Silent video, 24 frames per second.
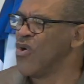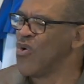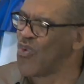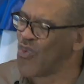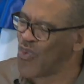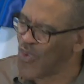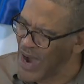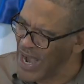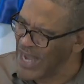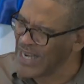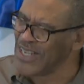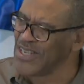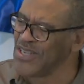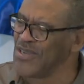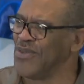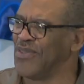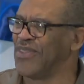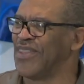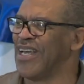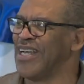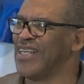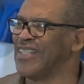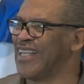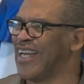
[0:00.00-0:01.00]
Why do you
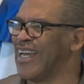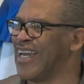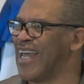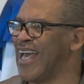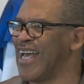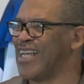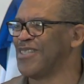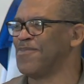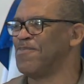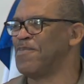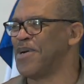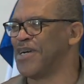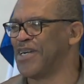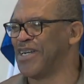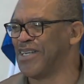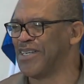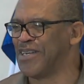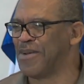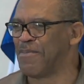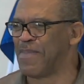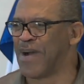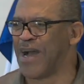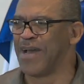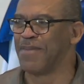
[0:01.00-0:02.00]
think the last book in the
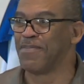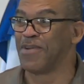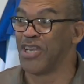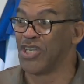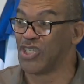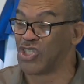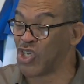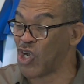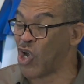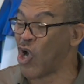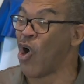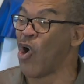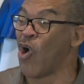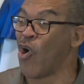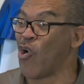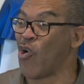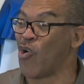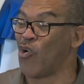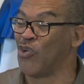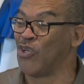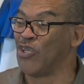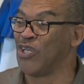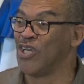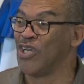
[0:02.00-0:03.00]
Bible is
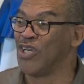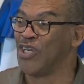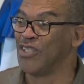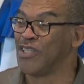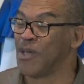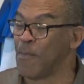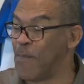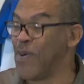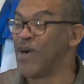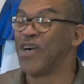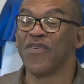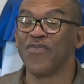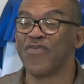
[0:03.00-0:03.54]
called the Book of